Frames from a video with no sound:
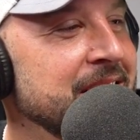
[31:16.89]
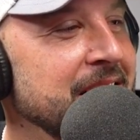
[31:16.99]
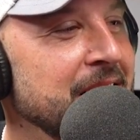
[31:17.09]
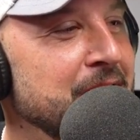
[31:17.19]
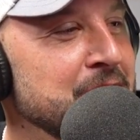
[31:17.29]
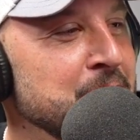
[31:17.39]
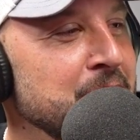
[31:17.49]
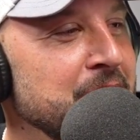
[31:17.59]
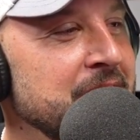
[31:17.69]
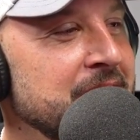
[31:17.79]
I love this
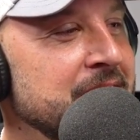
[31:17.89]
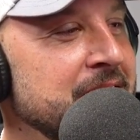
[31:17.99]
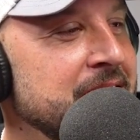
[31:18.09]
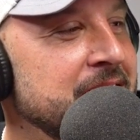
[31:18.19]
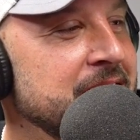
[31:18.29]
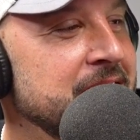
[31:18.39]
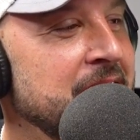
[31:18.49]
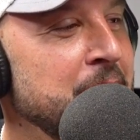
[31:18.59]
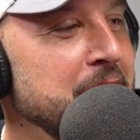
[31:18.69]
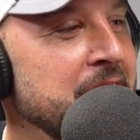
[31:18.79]
movie.
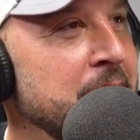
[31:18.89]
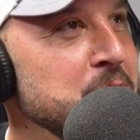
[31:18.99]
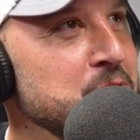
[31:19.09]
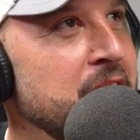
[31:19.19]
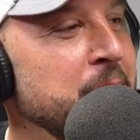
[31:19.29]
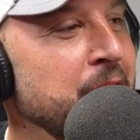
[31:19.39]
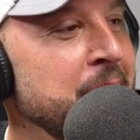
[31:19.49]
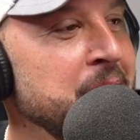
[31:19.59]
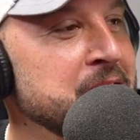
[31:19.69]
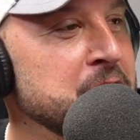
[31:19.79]
How many games will Ja Morant
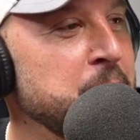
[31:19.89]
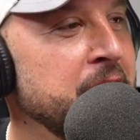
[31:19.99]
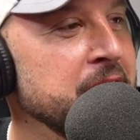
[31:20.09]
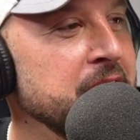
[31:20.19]
be suspended?